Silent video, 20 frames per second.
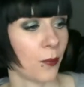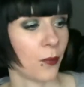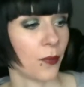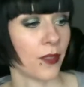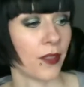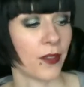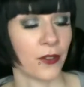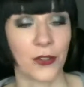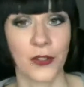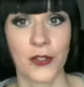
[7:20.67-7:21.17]

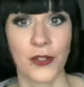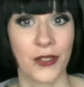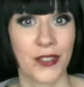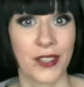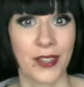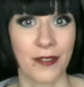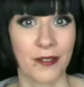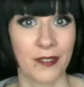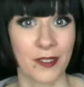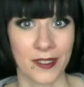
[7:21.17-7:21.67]
then you should
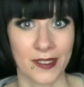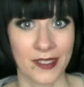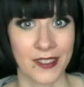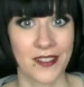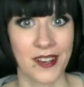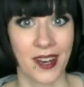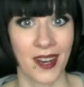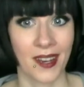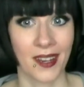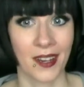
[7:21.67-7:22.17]
definitely
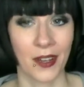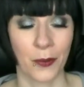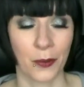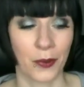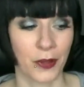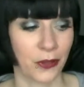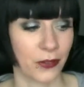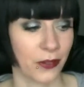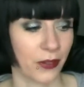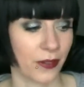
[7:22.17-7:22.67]
check it out
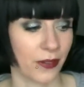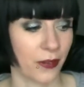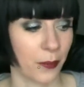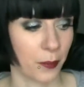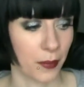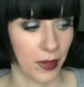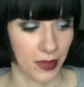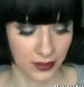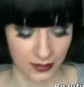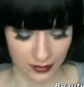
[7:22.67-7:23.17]
because it's
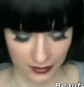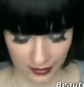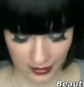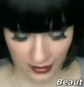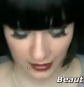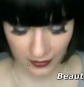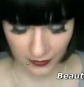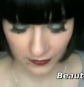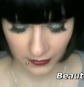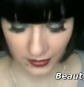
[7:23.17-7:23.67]
amazing.
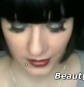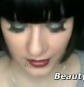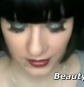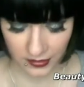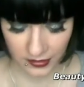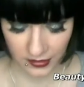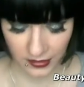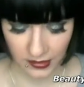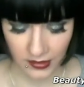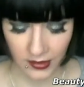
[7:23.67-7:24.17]
I love
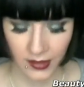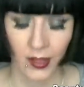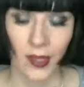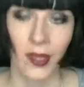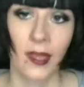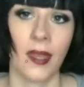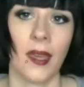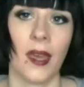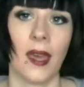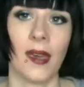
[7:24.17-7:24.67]
these.
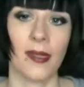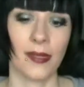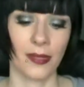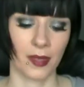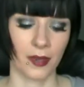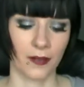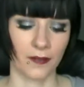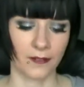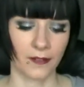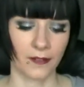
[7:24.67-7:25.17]
And then